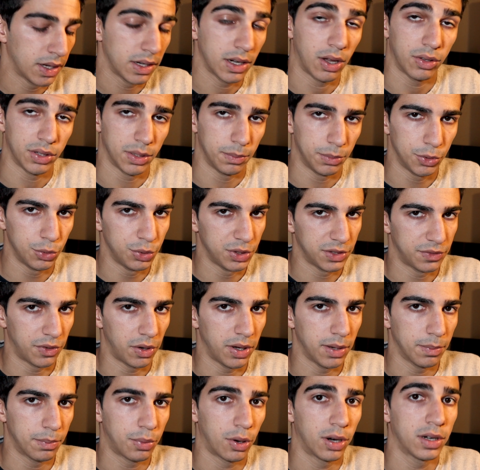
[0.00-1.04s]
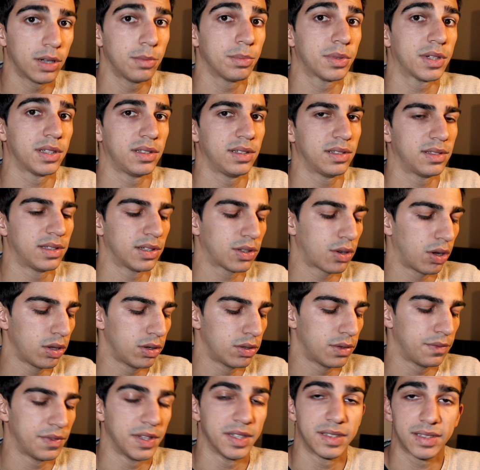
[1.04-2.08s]
Now the blue is very important because it's the
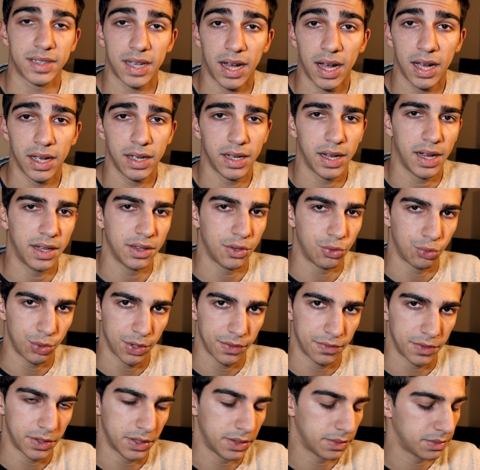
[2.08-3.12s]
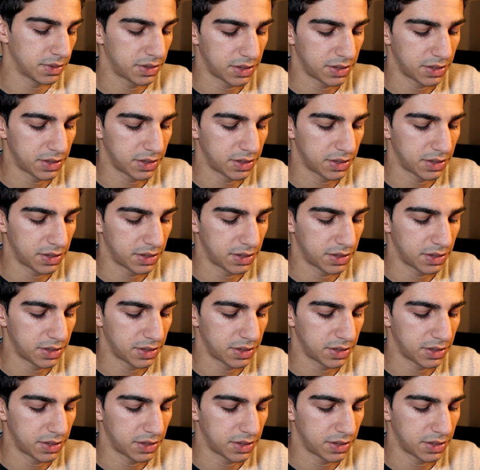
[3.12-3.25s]
color of the sky and the river.